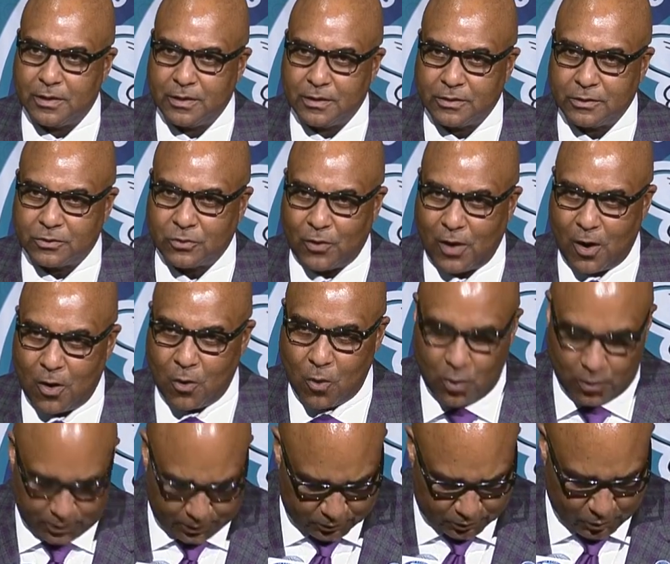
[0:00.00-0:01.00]
to our
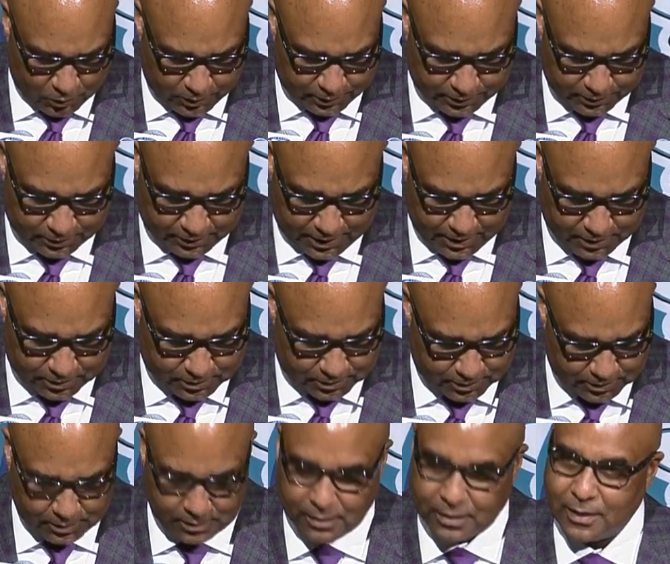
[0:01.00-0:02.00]
Hornets organization
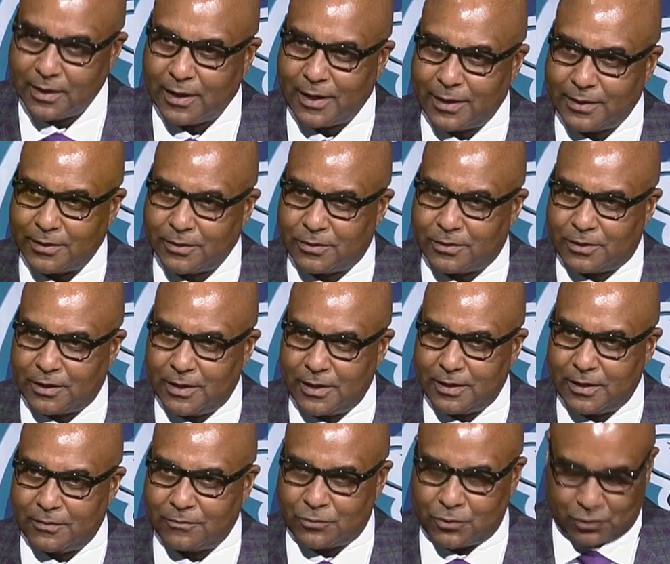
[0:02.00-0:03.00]
and the city
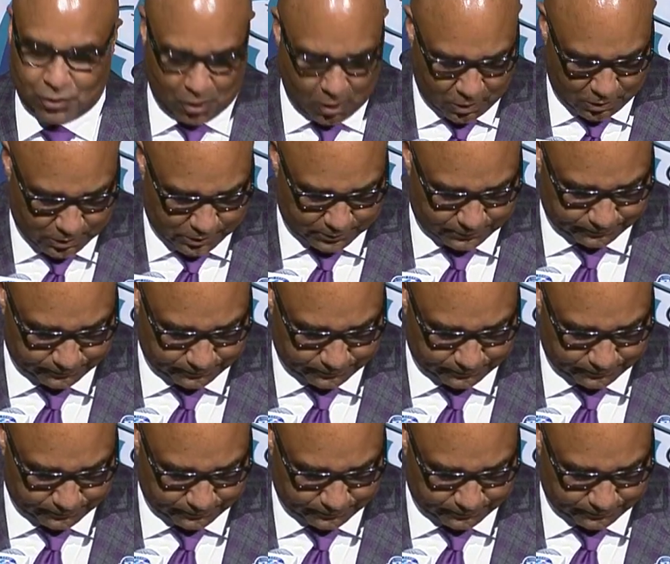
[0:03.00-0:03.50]
of Charlotte.